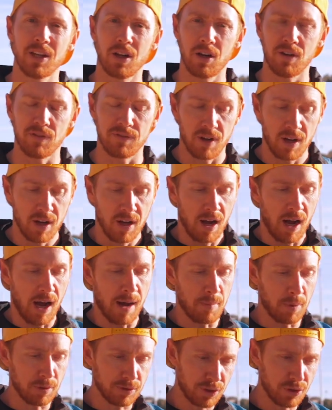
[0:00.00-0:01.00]
of a
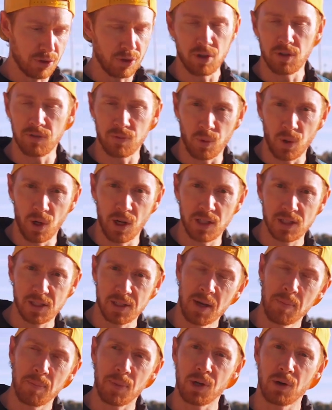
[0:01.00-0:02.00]
multitude of words,
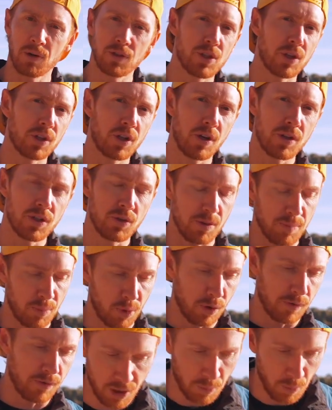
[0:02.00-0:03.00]
but you're also going to
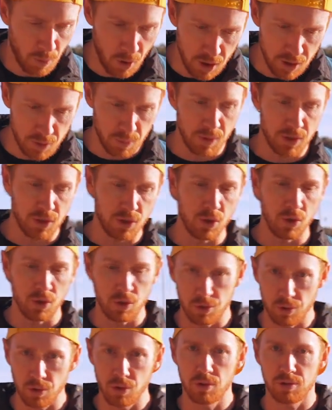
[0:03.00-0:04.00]
improve the words which
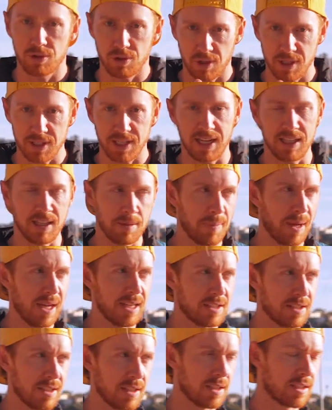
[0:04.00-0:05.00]
you use on a daily
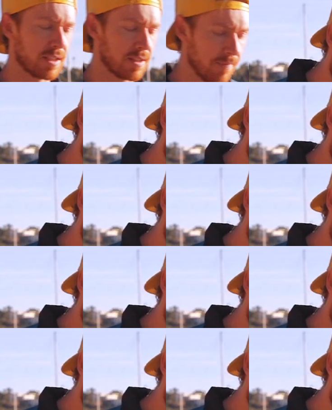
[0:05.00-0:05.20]
basis.